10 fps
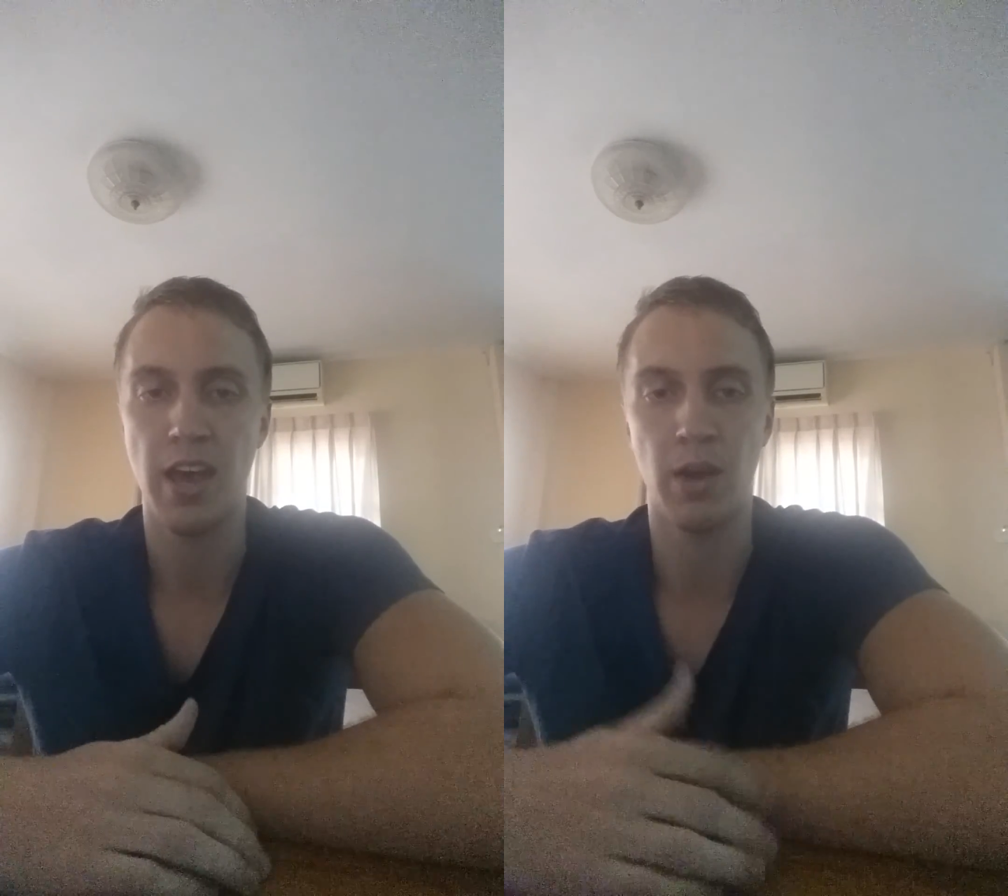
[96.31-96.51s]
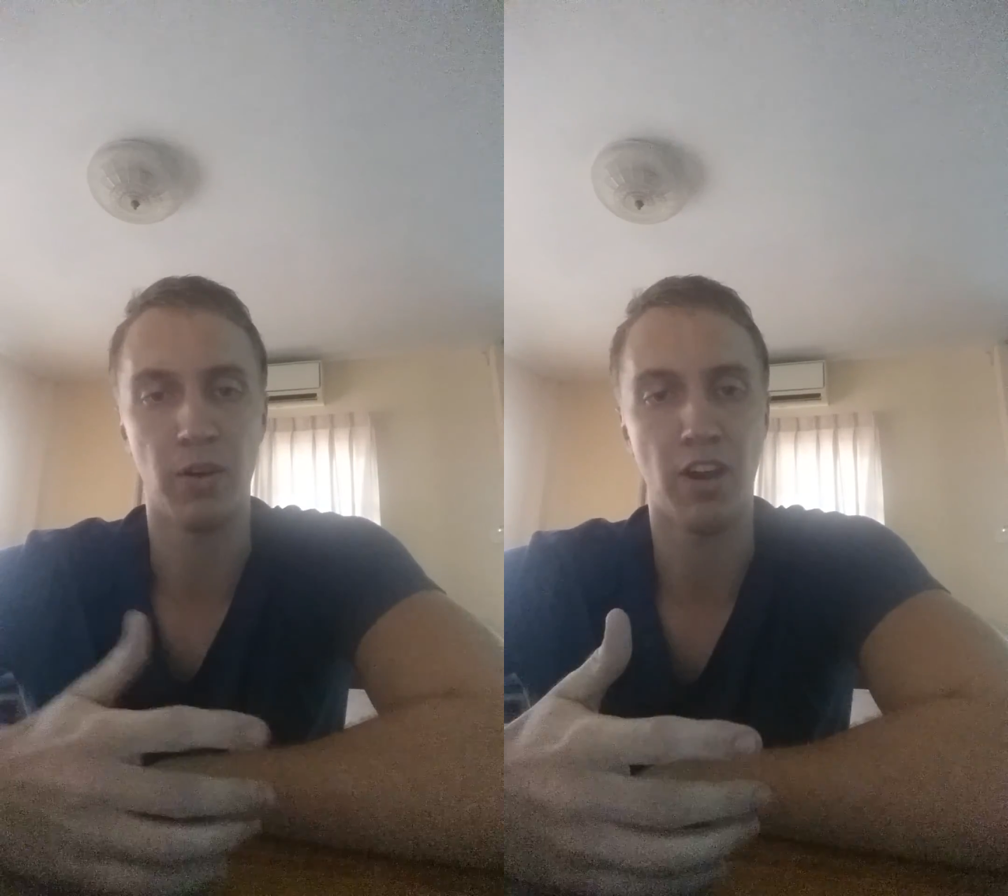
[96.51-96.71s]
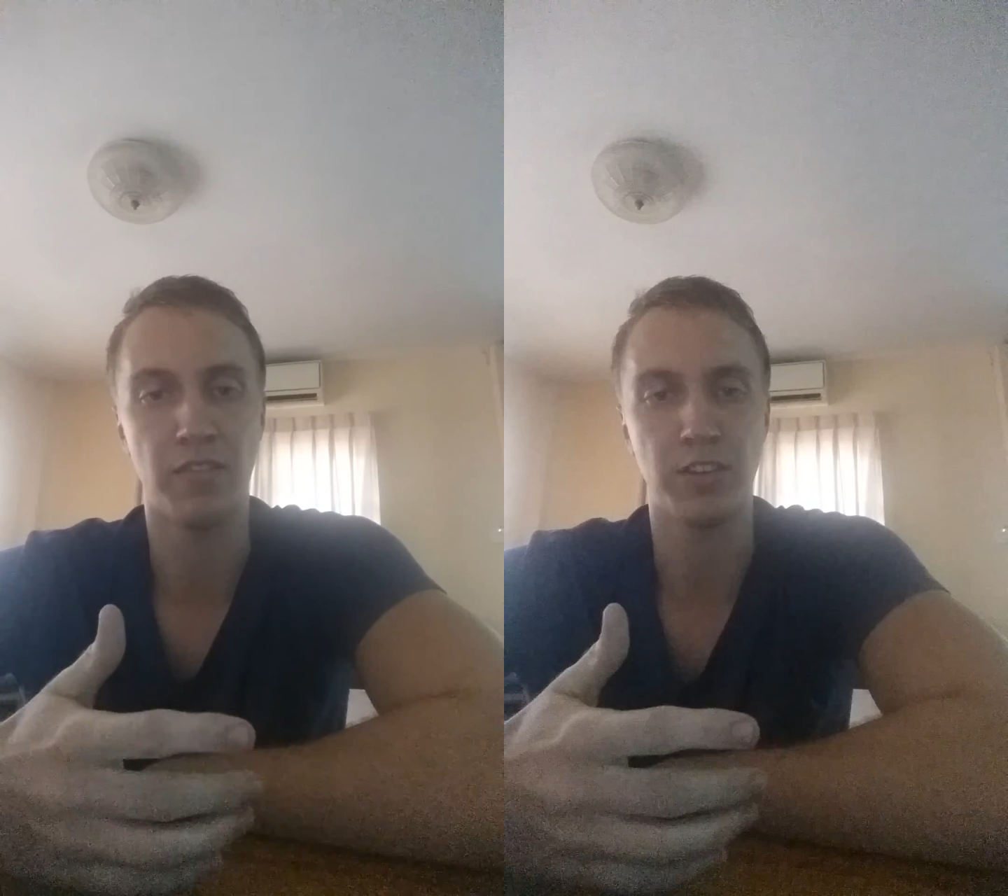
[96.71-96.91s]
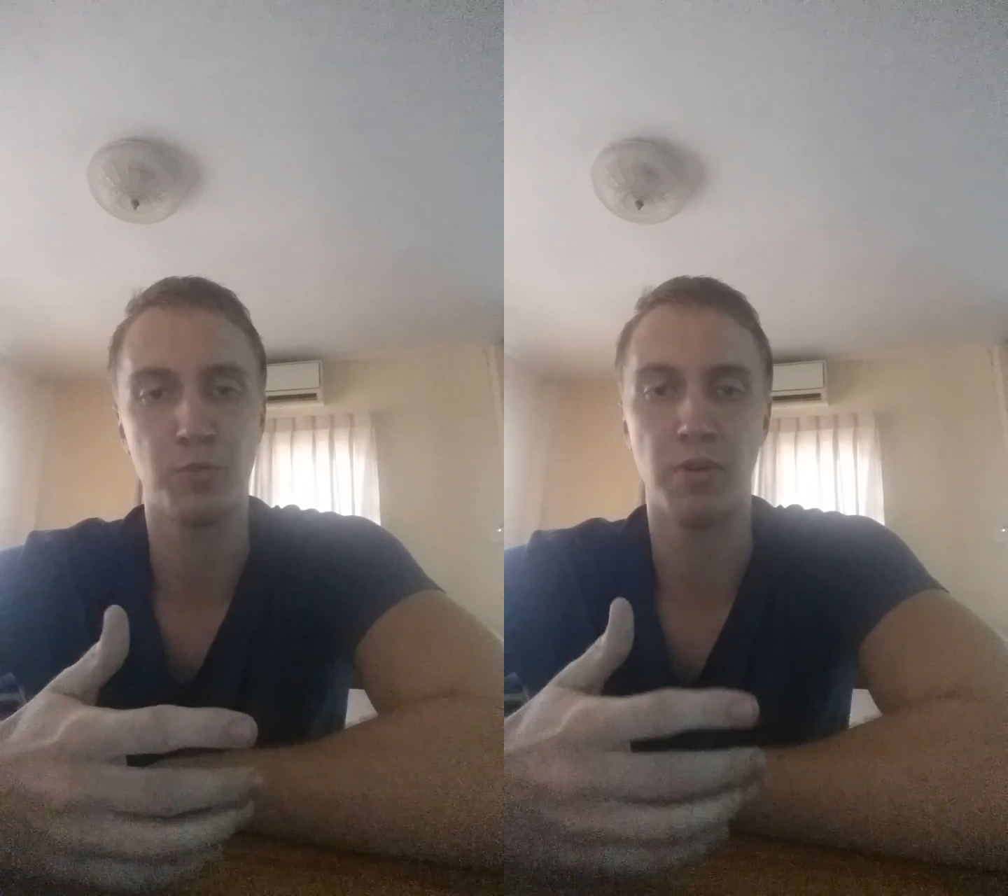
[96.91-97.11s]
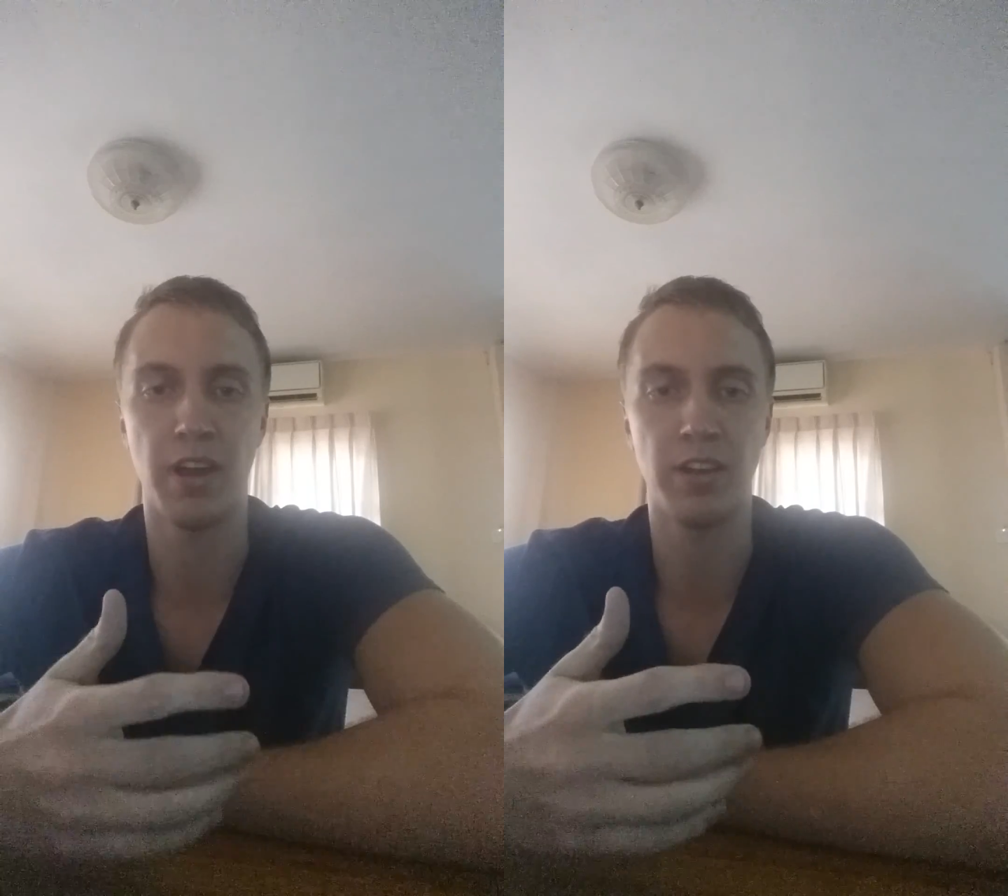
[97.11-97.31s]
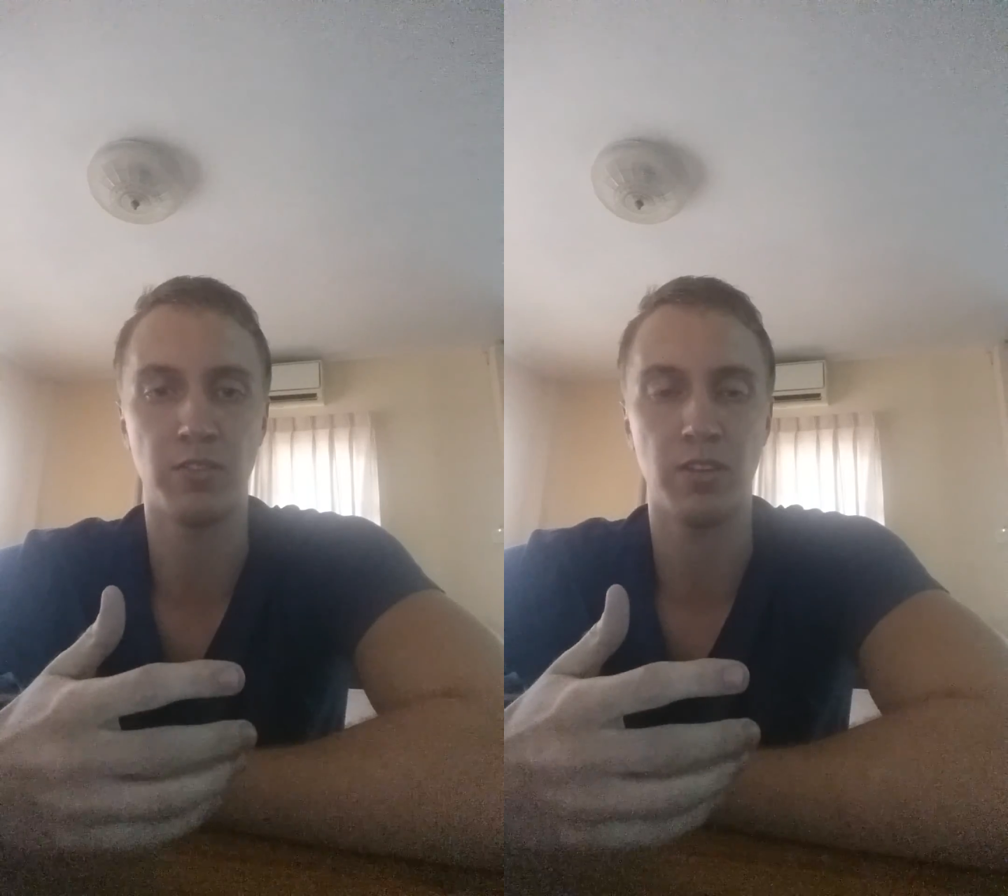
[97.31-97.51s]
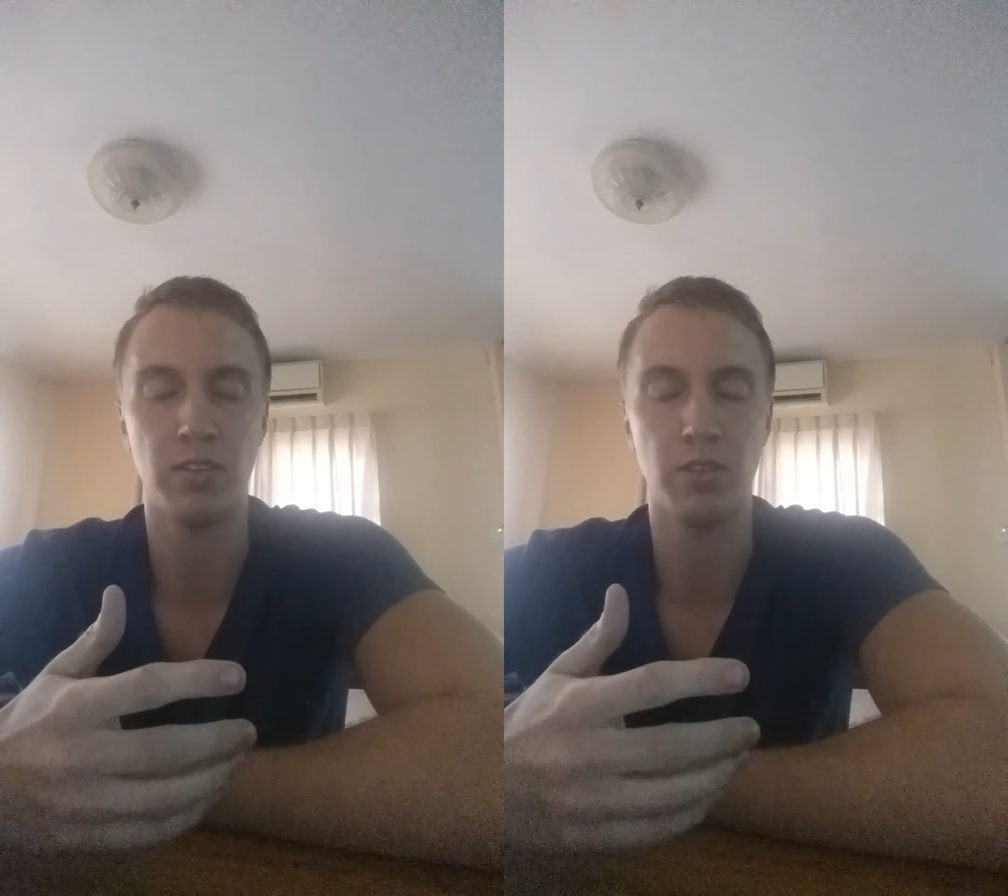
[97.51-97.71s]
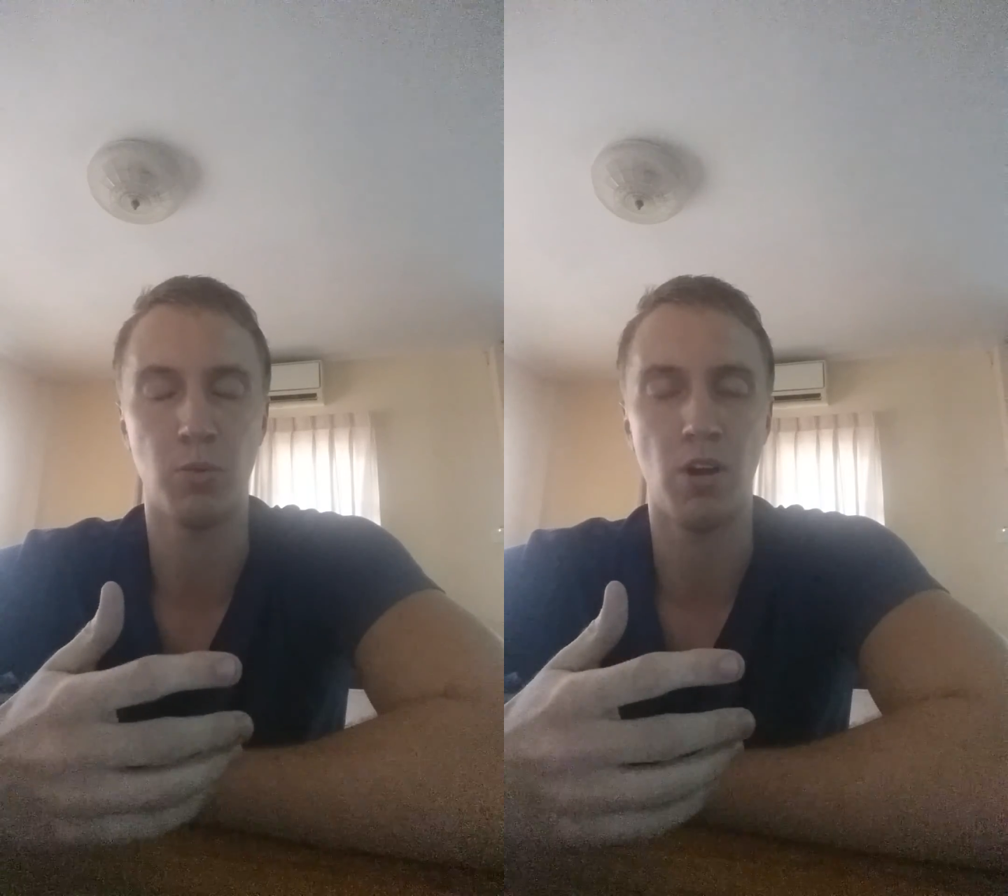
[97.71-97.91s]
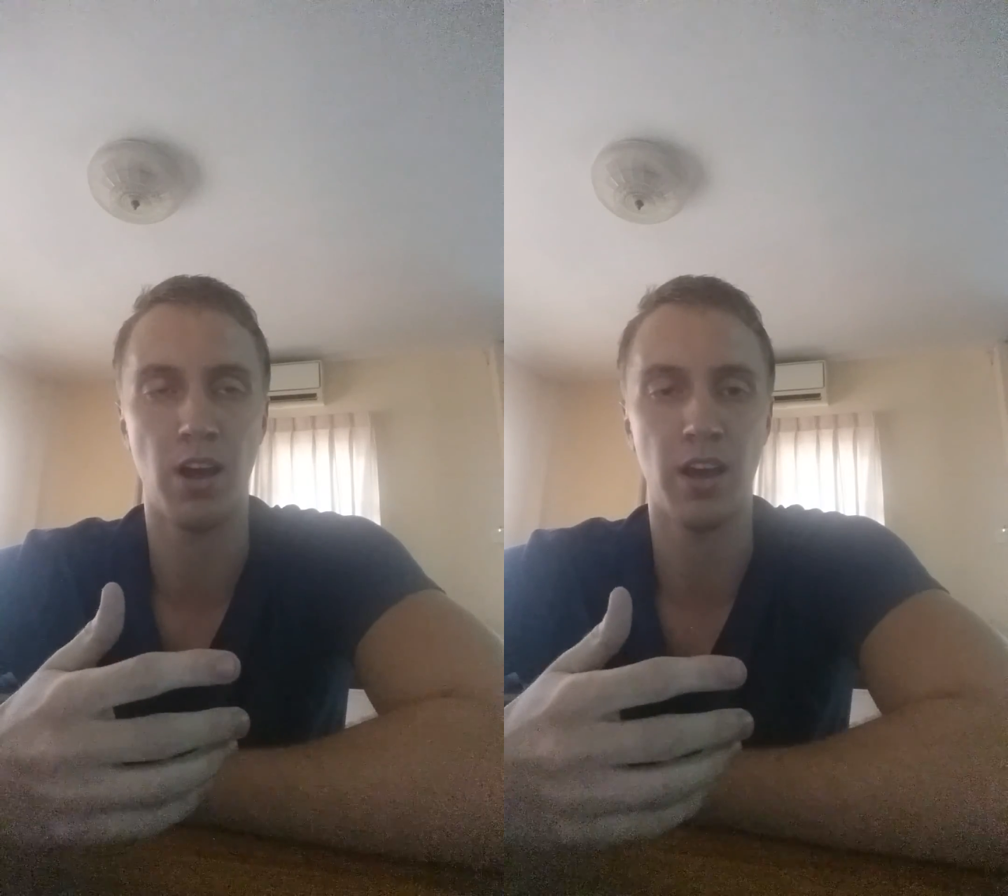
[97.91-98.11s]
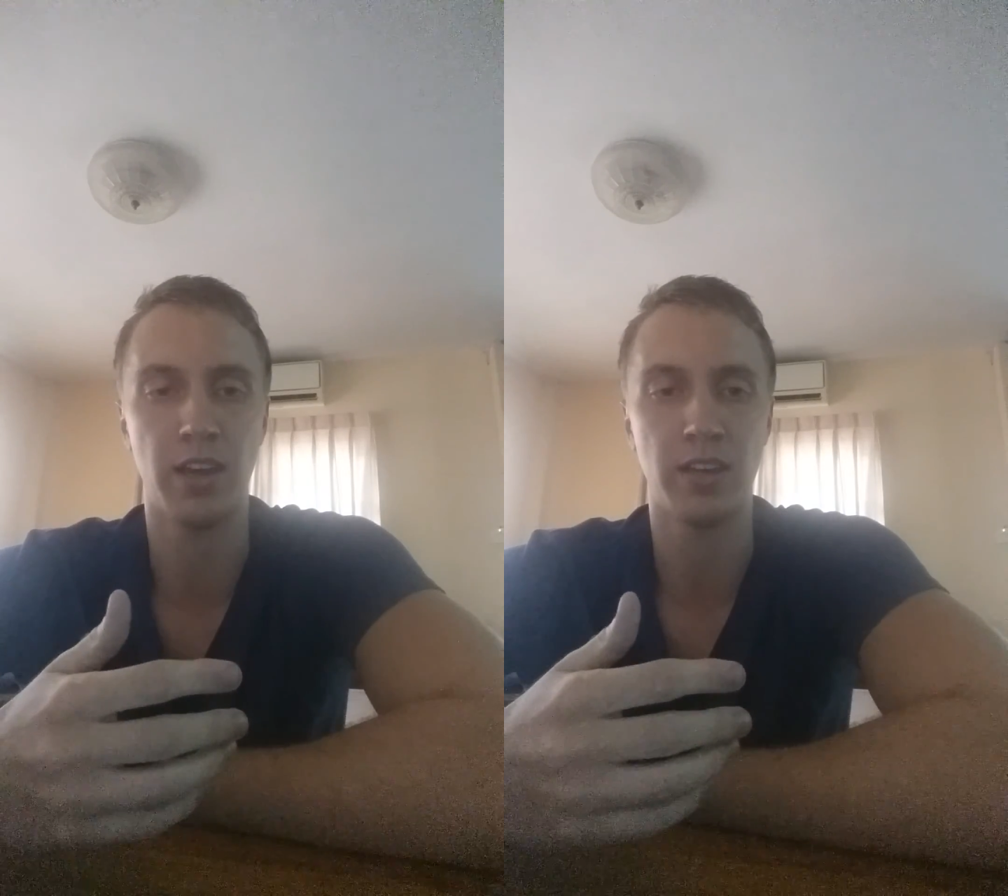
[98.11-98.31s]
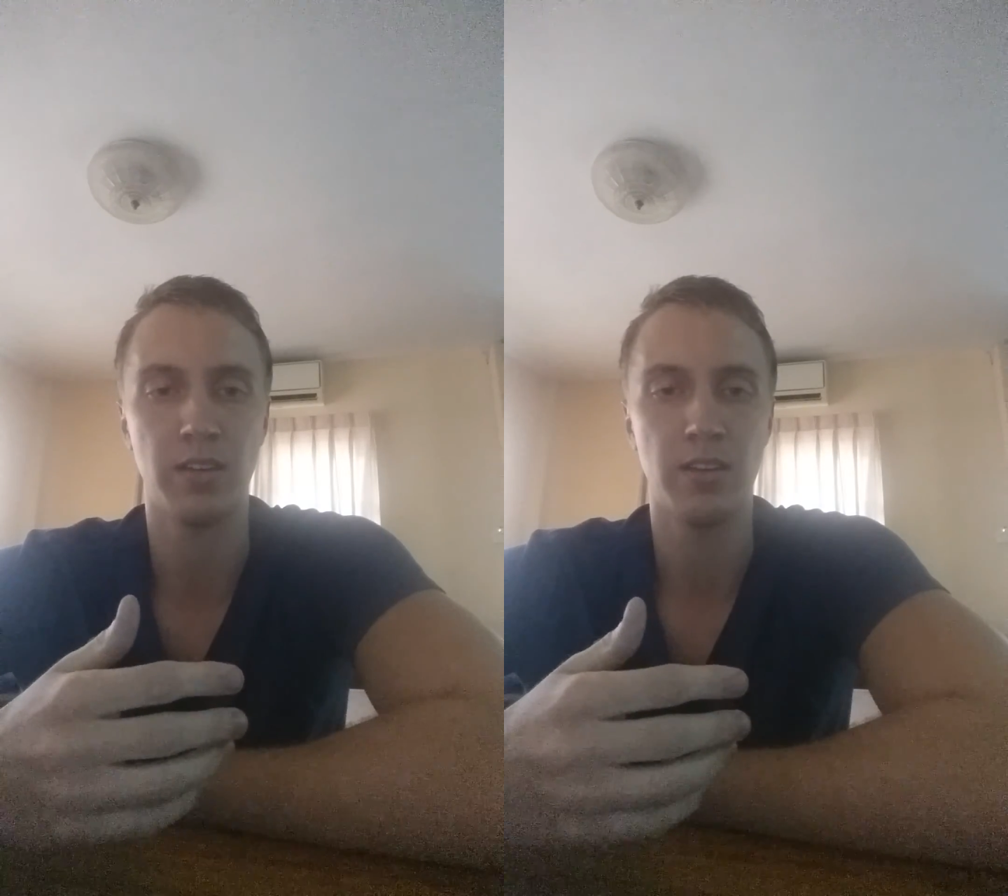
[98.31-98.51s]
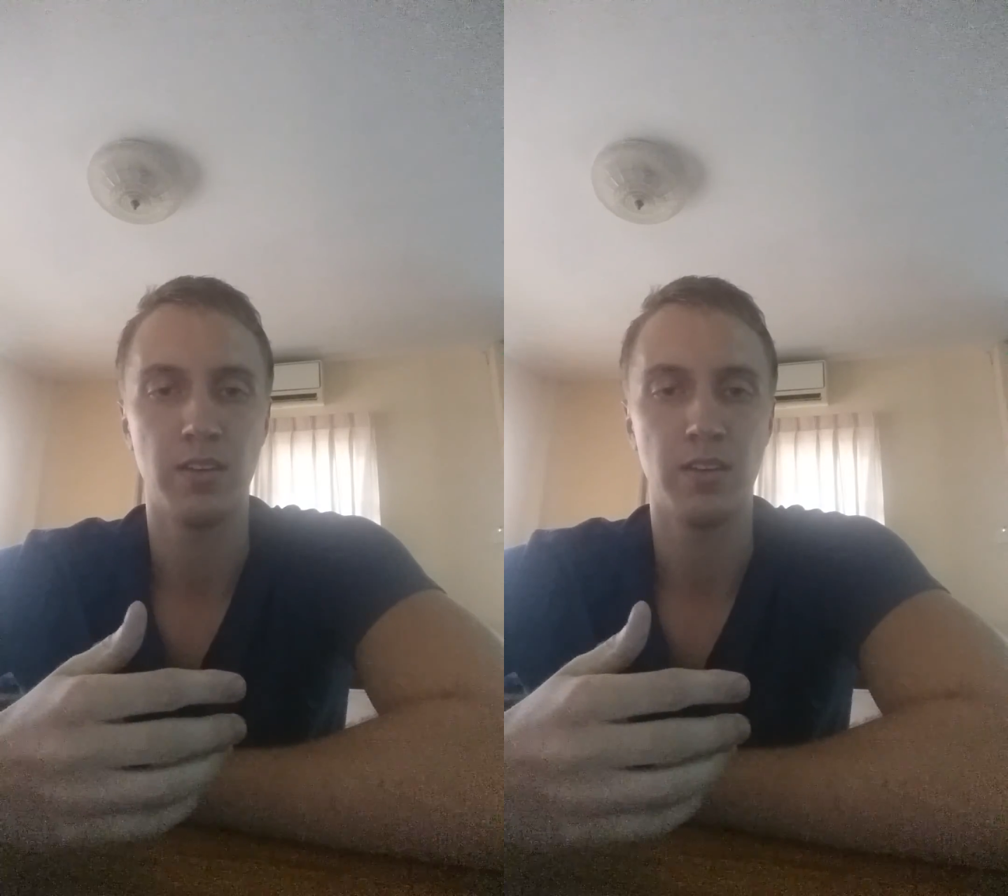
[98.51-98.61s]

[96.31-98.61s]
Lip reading: However, I've explained why